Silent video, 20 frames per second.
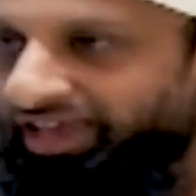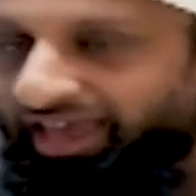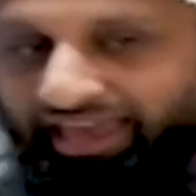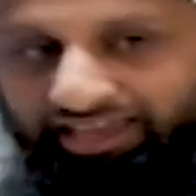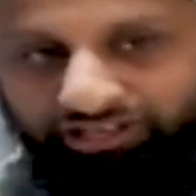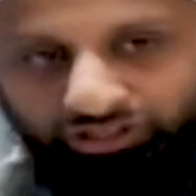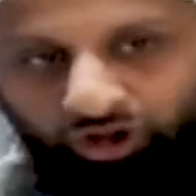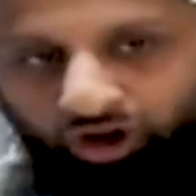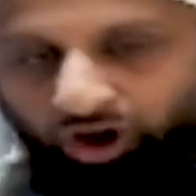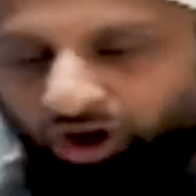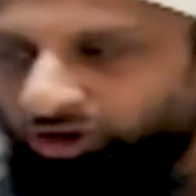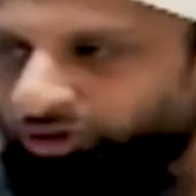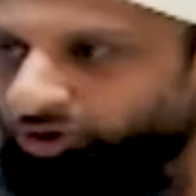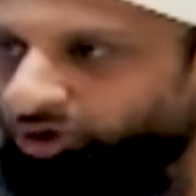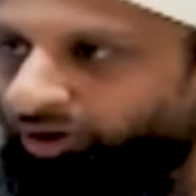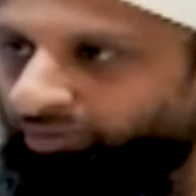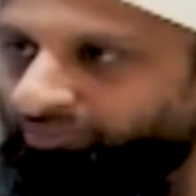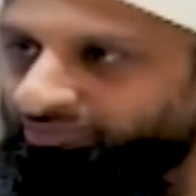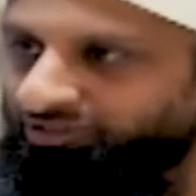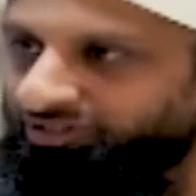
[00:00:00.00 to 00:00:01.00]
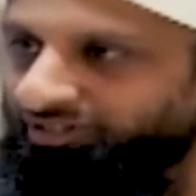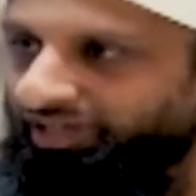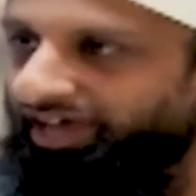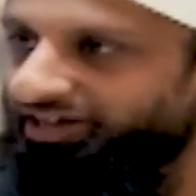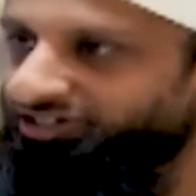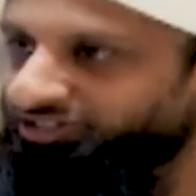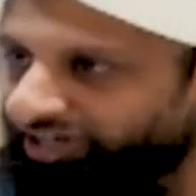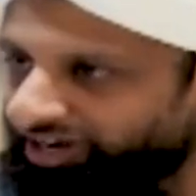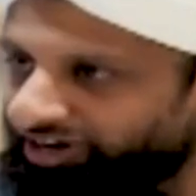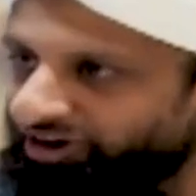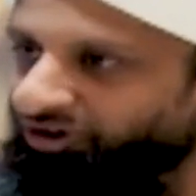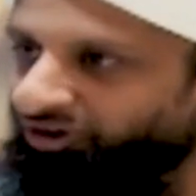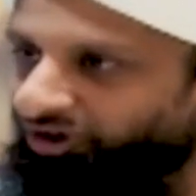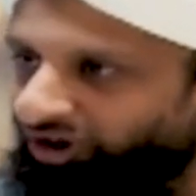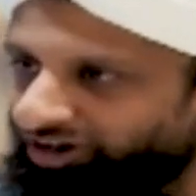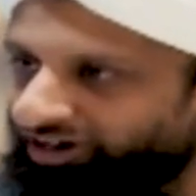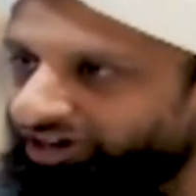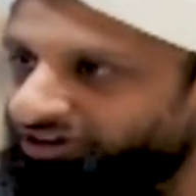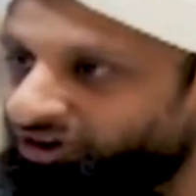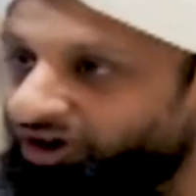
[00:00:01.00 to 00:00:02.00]
A car comes at 10
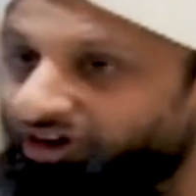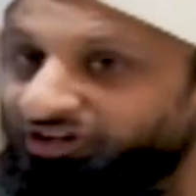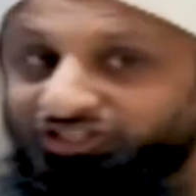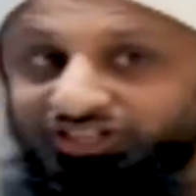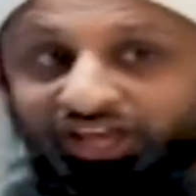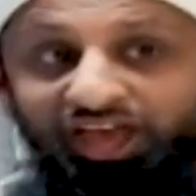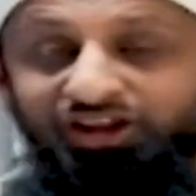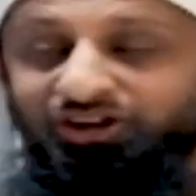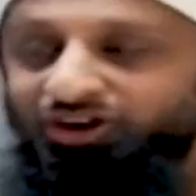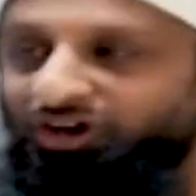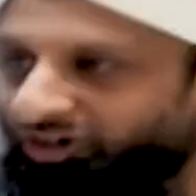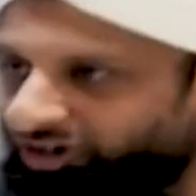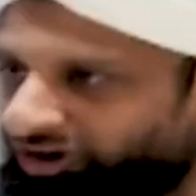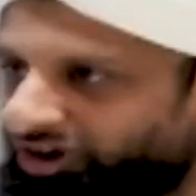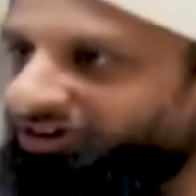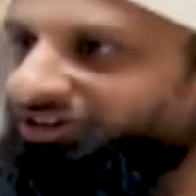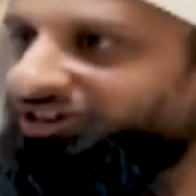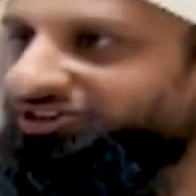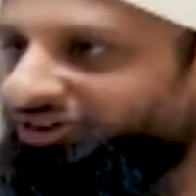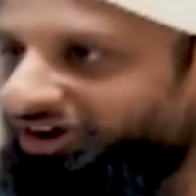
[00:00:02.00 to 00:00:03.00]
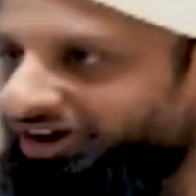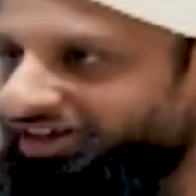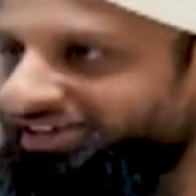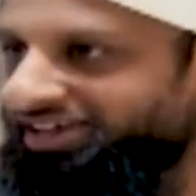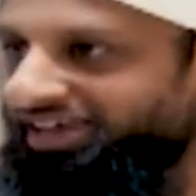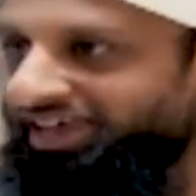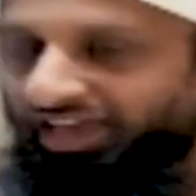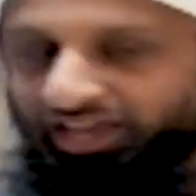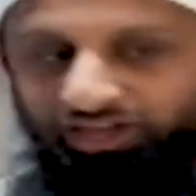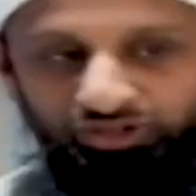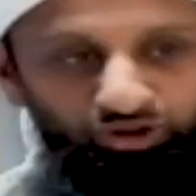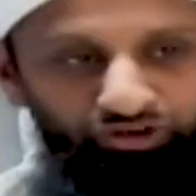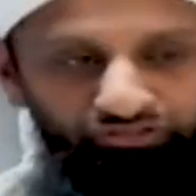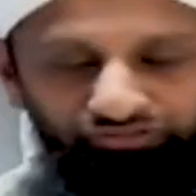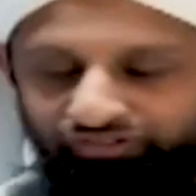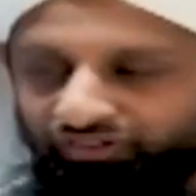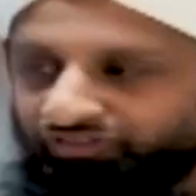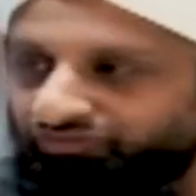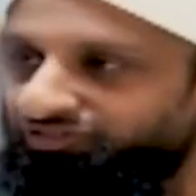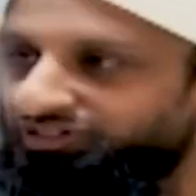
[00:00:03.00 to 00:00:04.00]
o'clock at night, 10 o'clock at night. Your
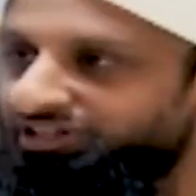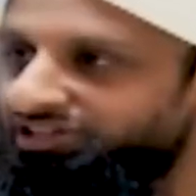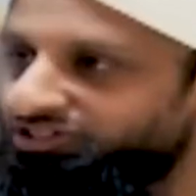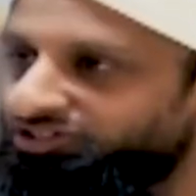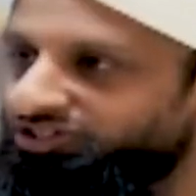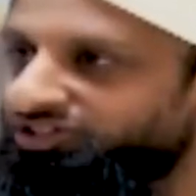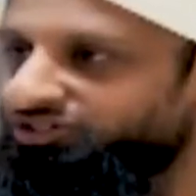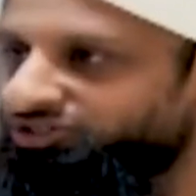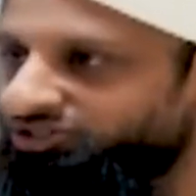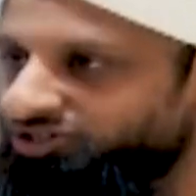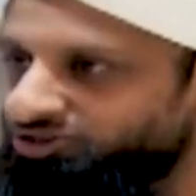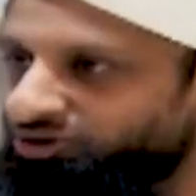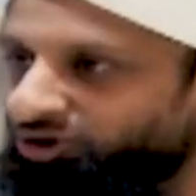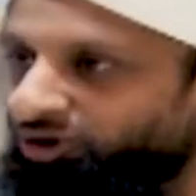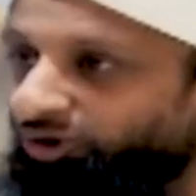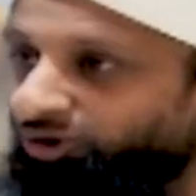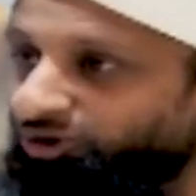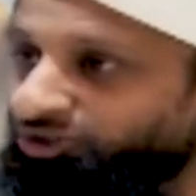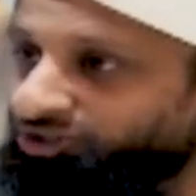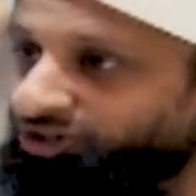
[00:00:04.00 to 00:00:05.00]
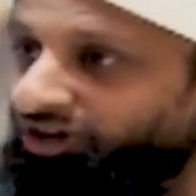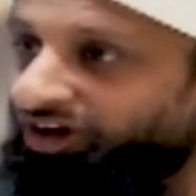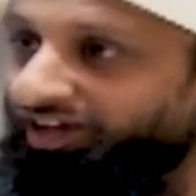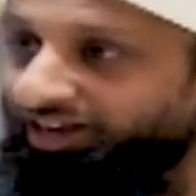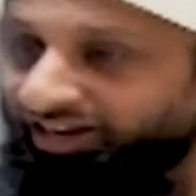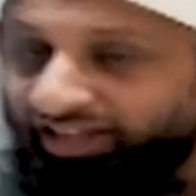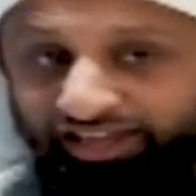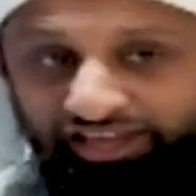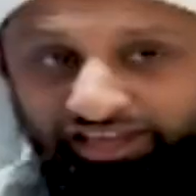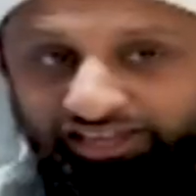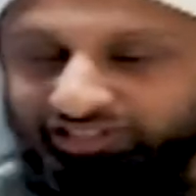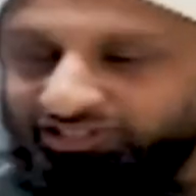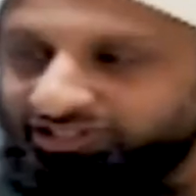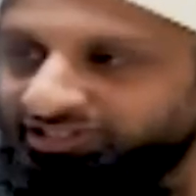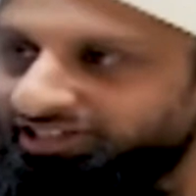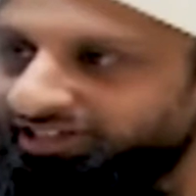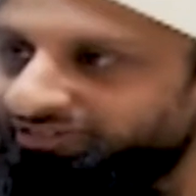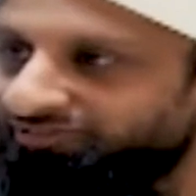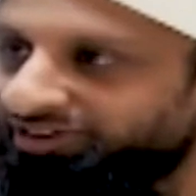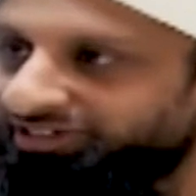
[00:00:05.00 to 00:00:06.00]
15, 16 year old child is
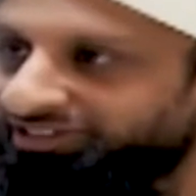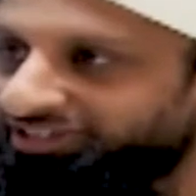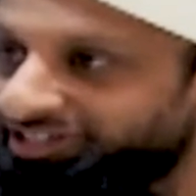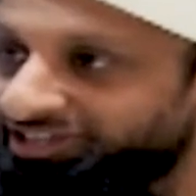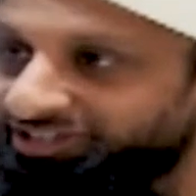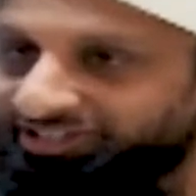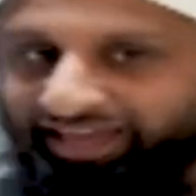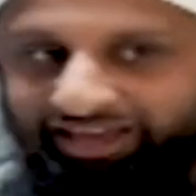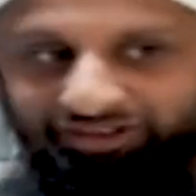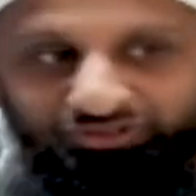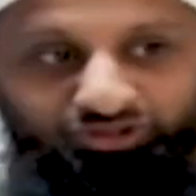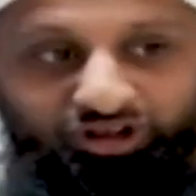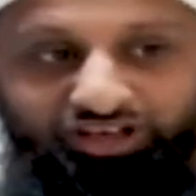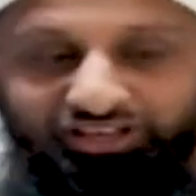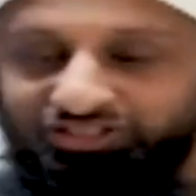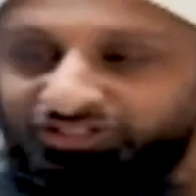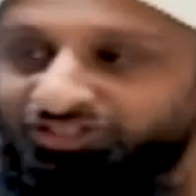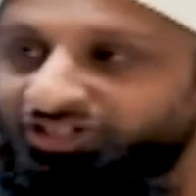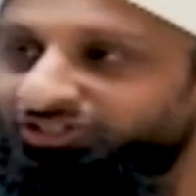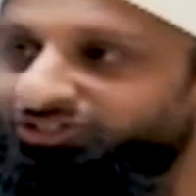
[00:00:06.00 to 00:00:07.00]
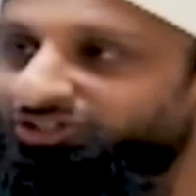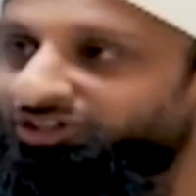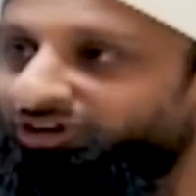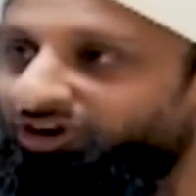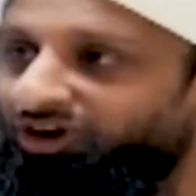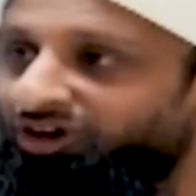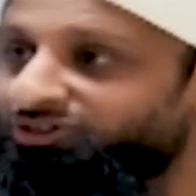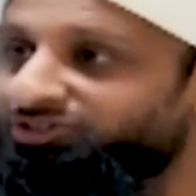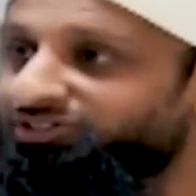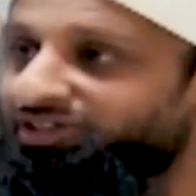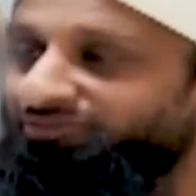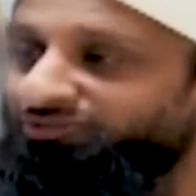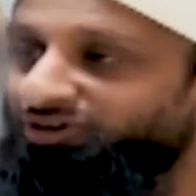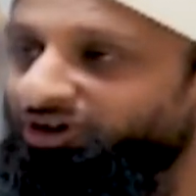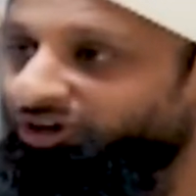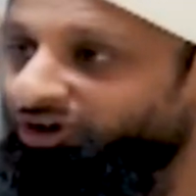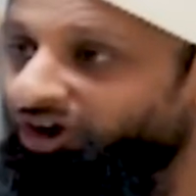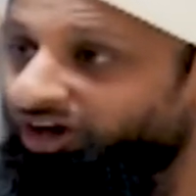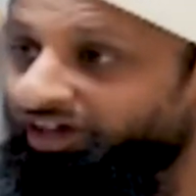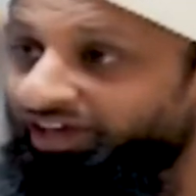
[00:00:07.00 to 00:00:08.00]
leaving his house not at 6 o'clock, 7
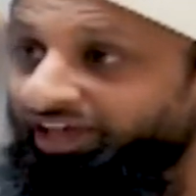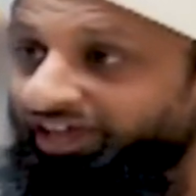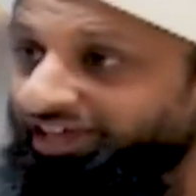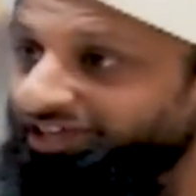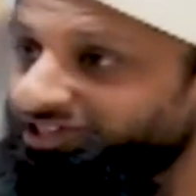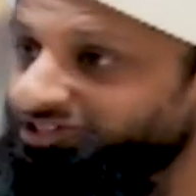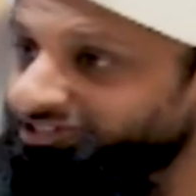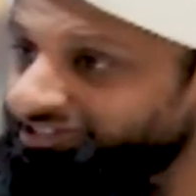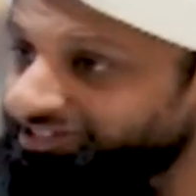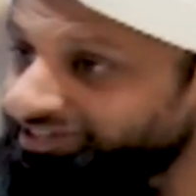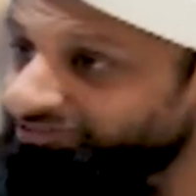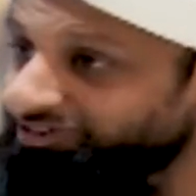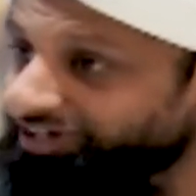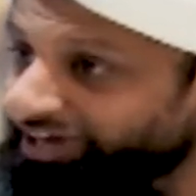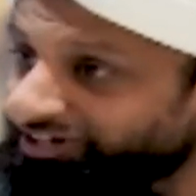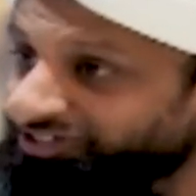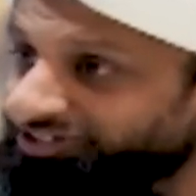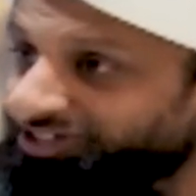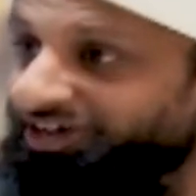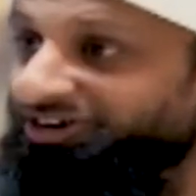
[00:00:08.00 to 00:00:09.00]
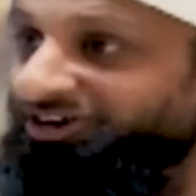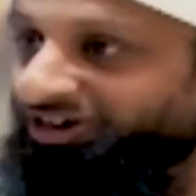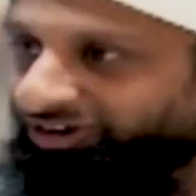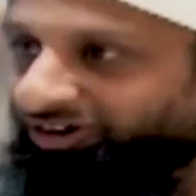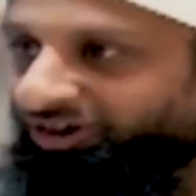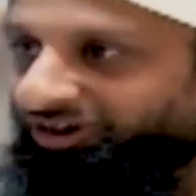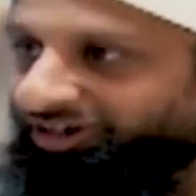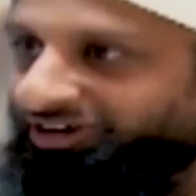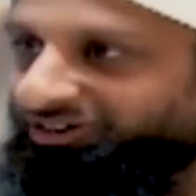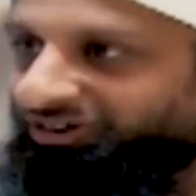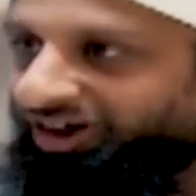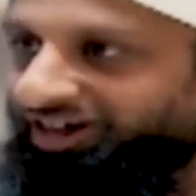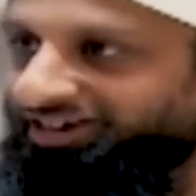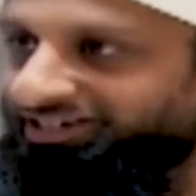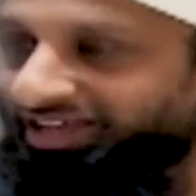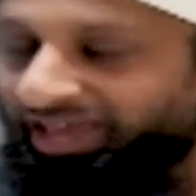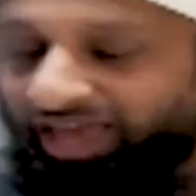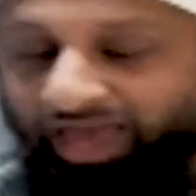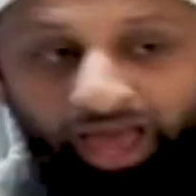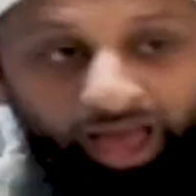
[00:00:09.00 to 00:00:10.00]
o'clock. He's leaving at 10 o'clock at night.
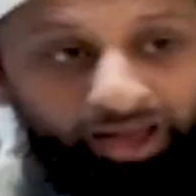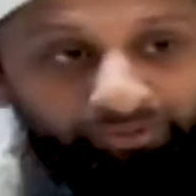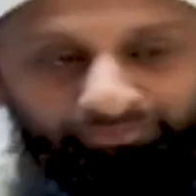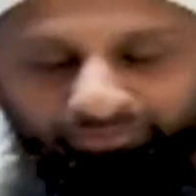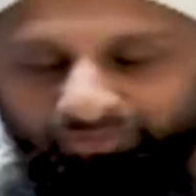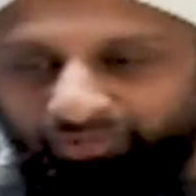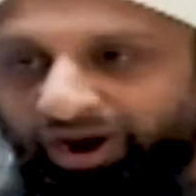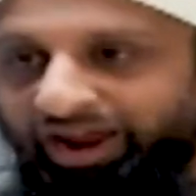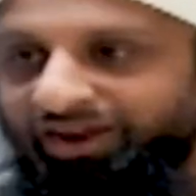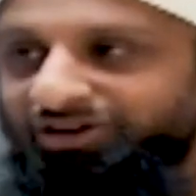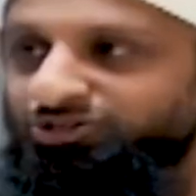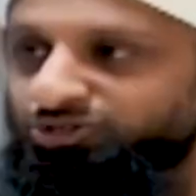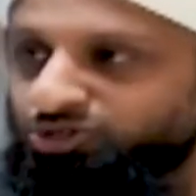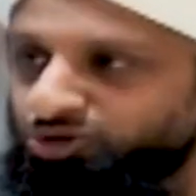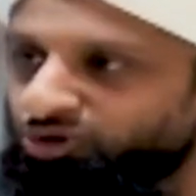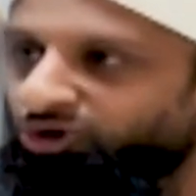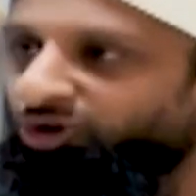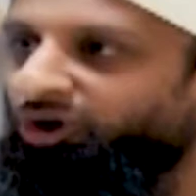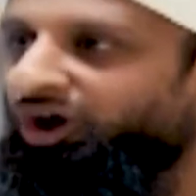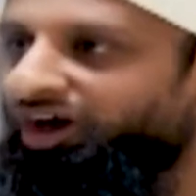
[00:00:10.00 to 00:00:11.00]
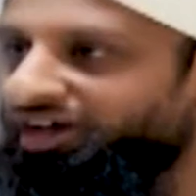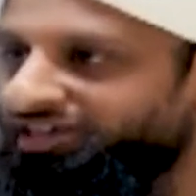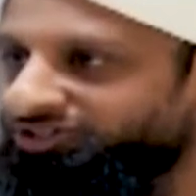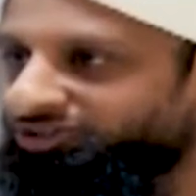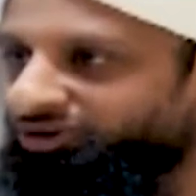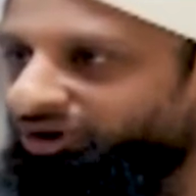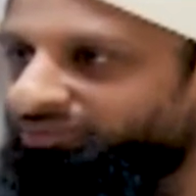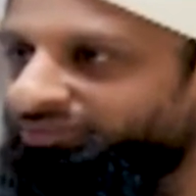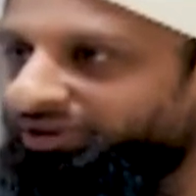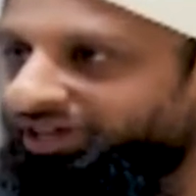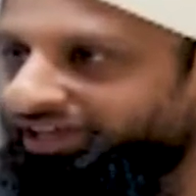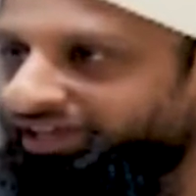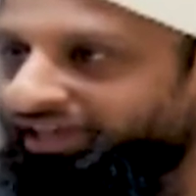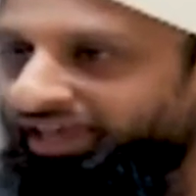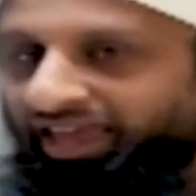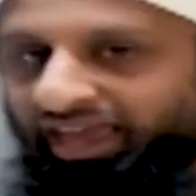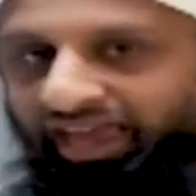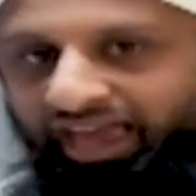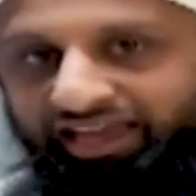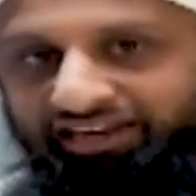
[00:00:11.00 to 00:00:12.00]
A brand new car is
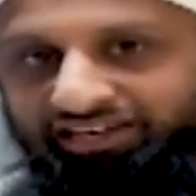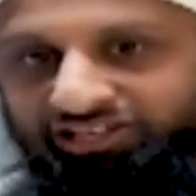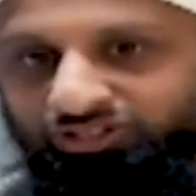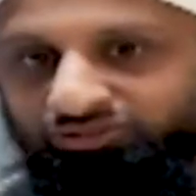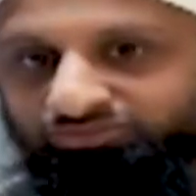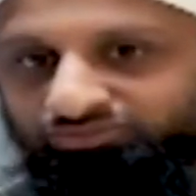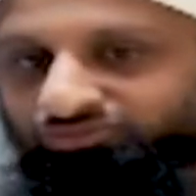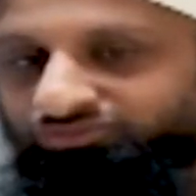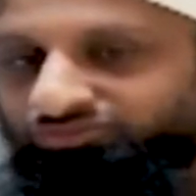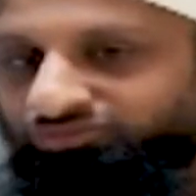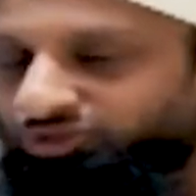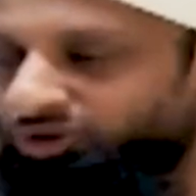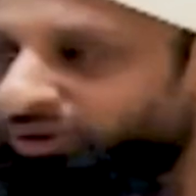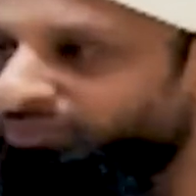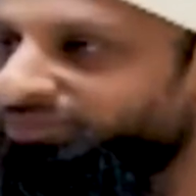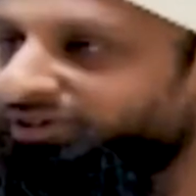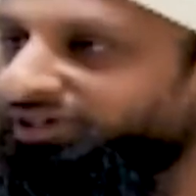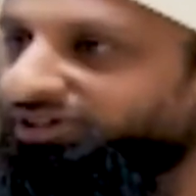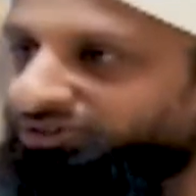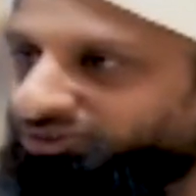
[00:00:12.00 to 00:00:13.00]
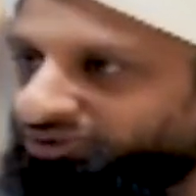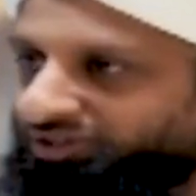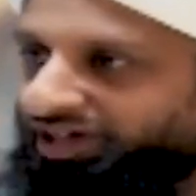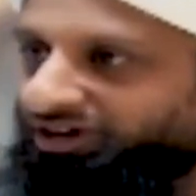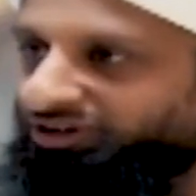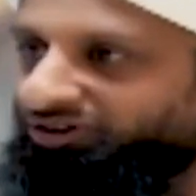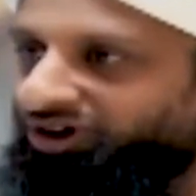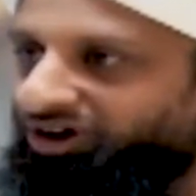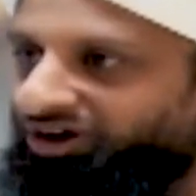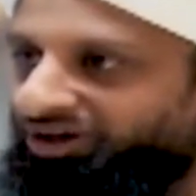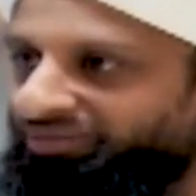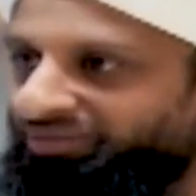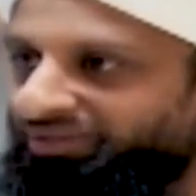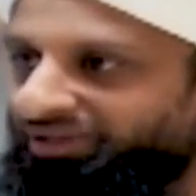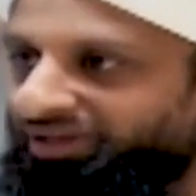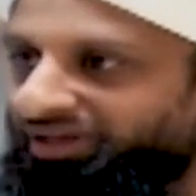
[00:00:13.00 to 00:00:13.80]
coming and he's jumping into that car.